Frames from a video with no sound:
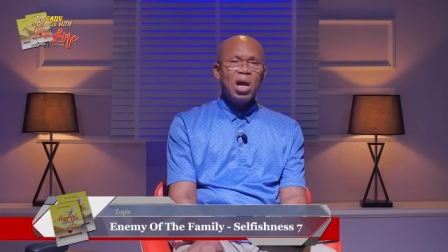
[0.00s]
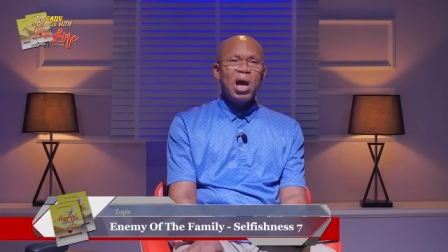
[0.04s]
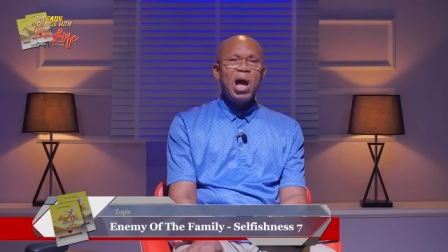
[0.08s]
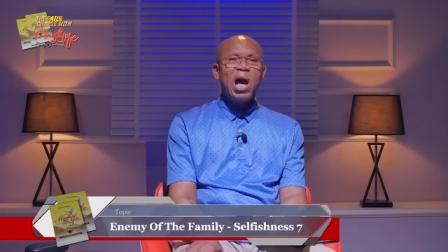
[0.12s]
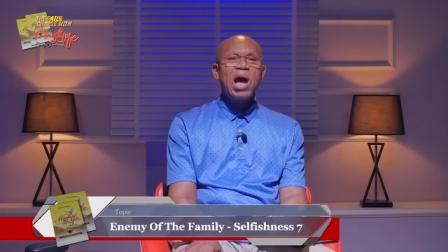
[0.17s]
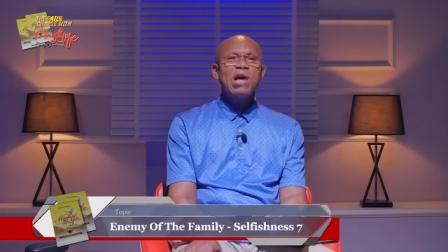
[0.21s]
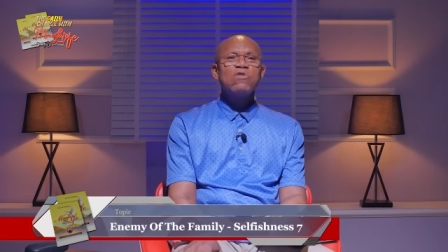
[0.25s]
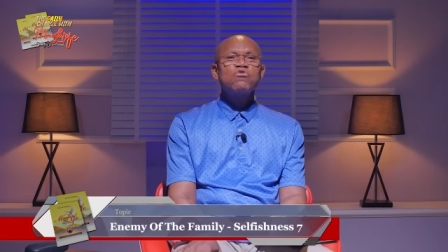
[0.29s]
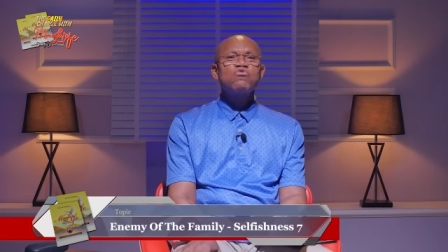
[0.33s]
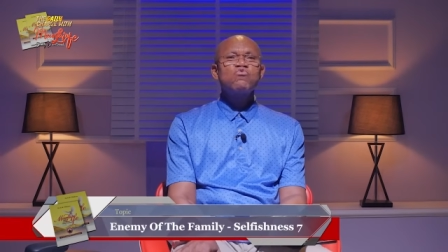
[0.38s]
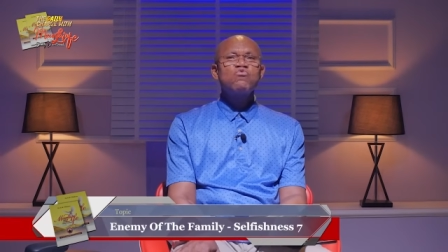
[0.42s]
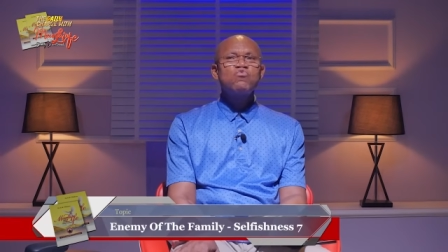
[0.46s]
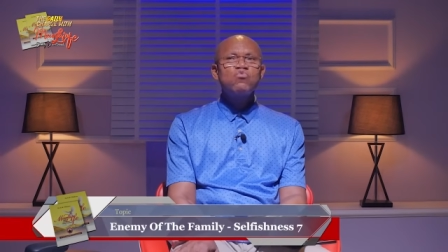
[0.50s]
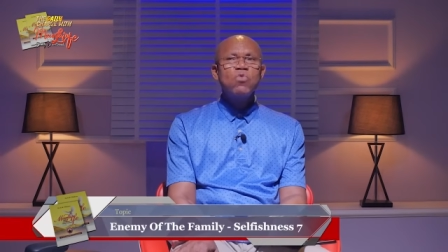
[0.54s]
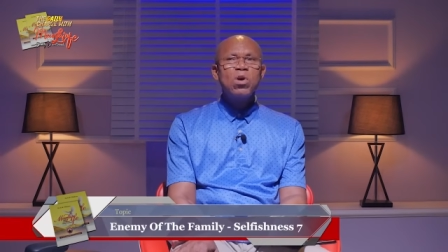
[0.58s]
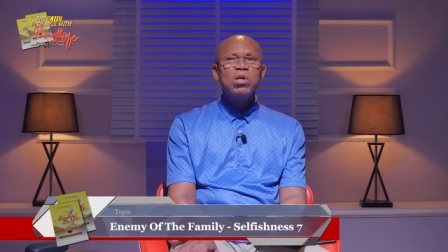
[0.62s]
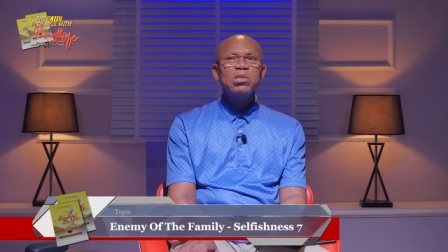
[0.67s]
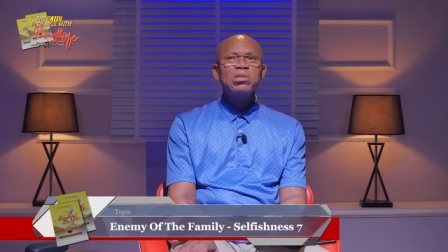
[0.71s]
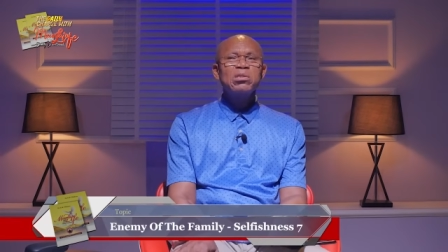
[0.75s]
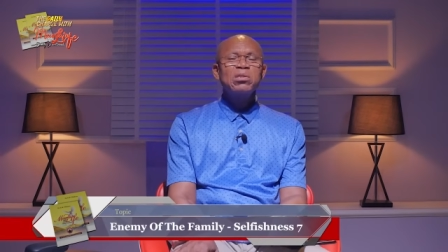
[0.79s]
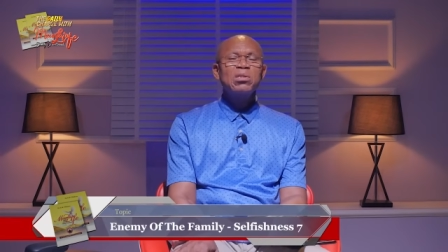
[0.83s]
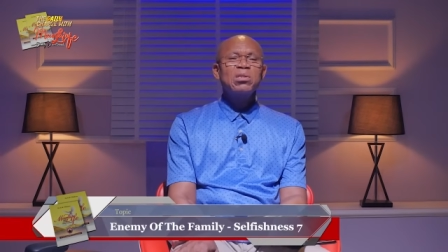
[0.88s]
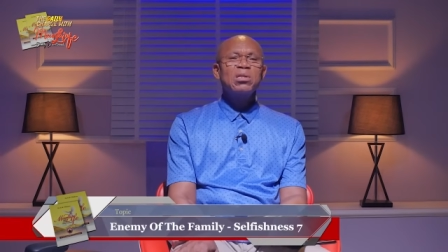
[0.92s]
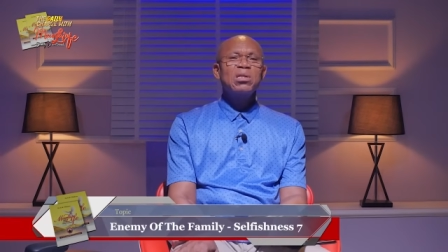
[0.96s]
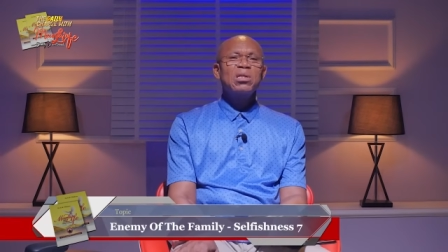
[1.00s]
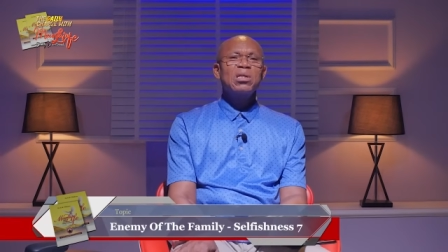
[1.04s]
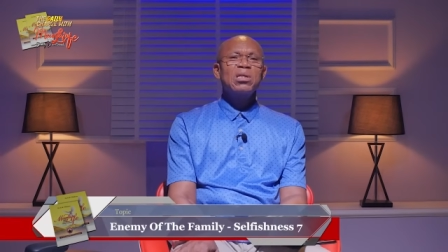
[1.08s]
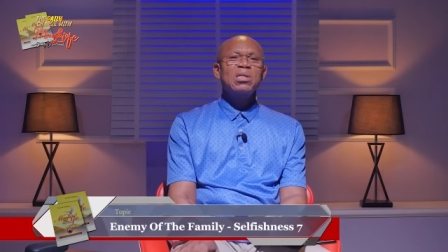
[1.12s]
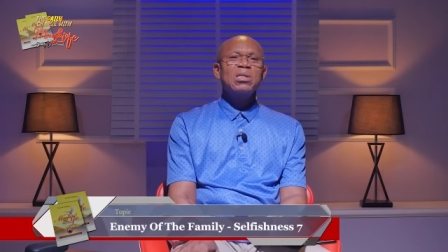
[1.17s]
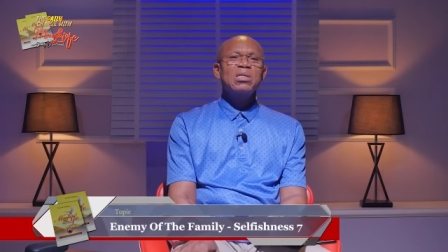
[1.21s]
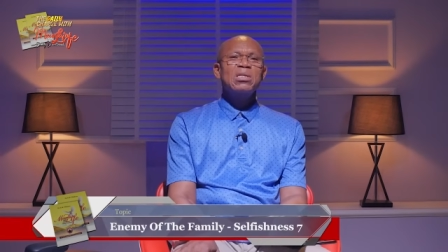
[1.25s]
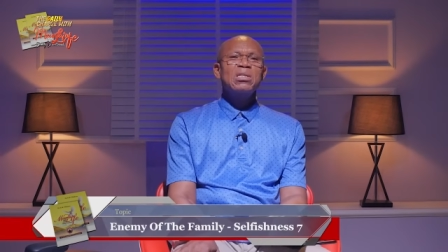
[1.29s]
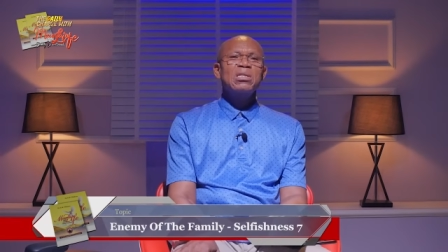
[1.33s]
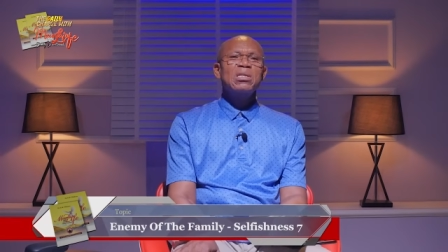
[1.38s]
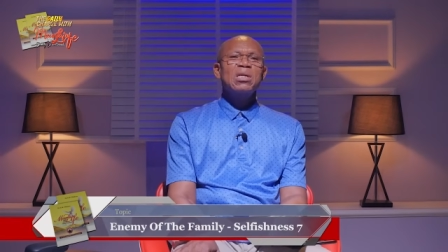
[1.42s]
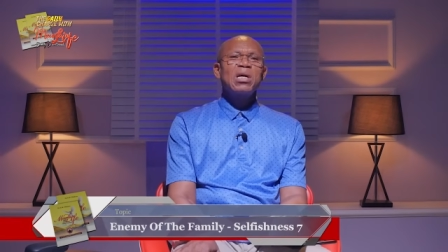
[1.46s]
And what
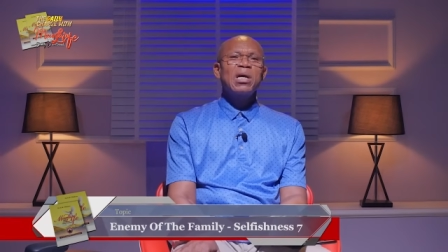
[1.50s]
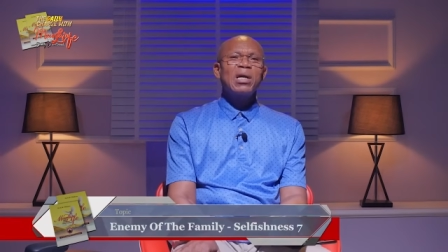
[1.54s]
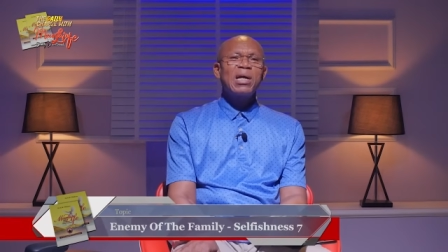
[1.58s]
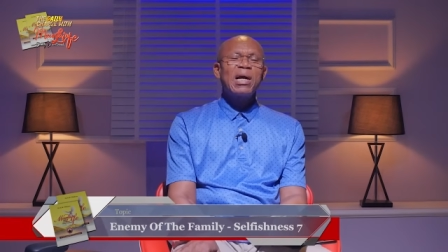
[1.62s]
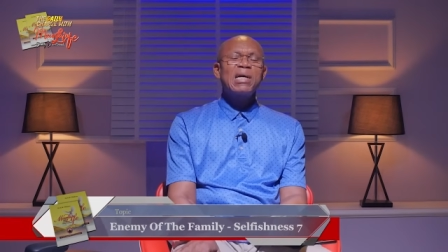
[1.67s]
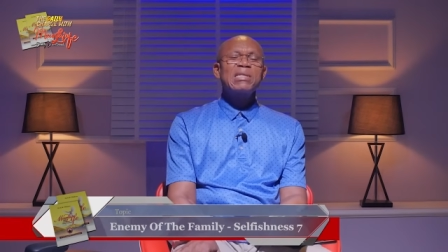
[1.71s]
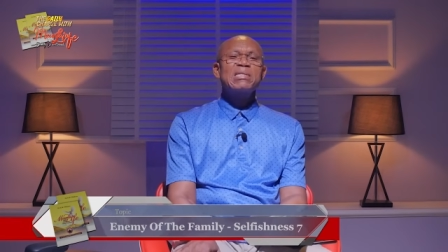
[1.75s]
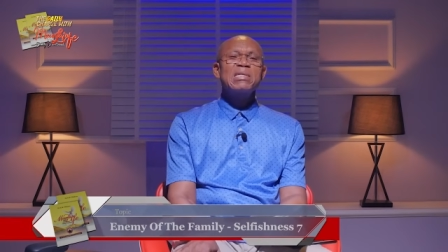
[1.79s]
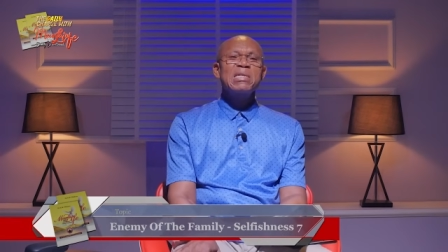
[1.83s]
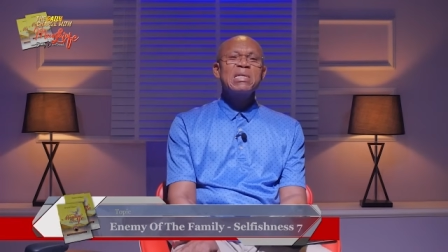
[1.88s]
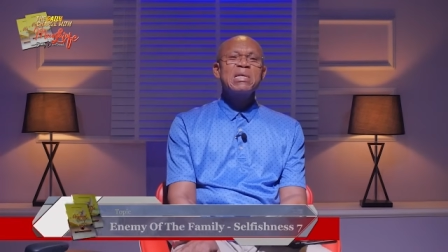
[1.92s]
can